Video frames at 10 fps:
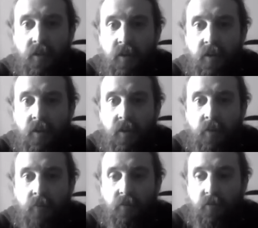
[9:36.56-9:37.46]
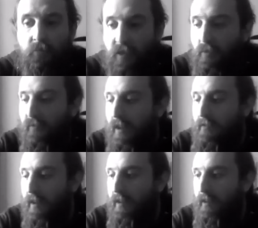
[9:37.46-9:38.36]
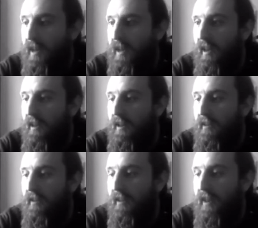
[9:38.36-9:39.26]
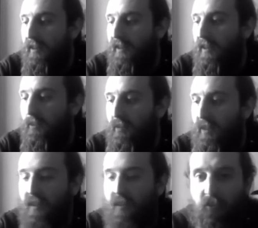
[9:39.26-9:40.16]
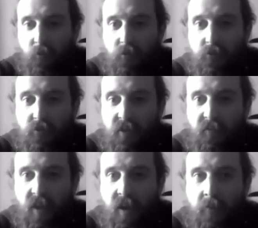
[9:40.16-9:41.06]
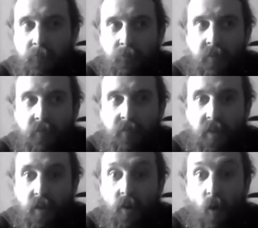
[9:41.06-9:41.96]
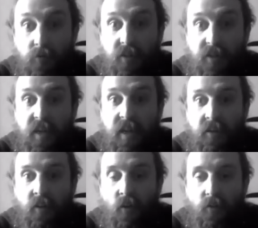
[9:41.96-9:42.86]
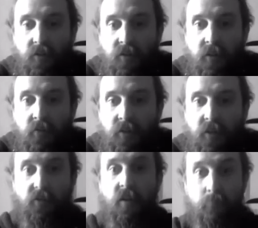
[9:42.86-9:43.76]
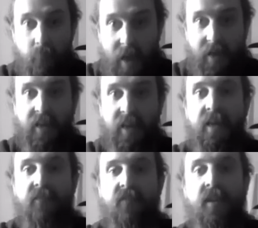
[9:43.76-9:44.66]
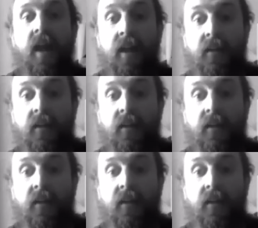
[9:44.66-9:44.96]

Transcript: Sometimes we're very, very lucky, like you get to see some cities and some countries that there's a lot to see and a lot to do. So you try and pack it in the day.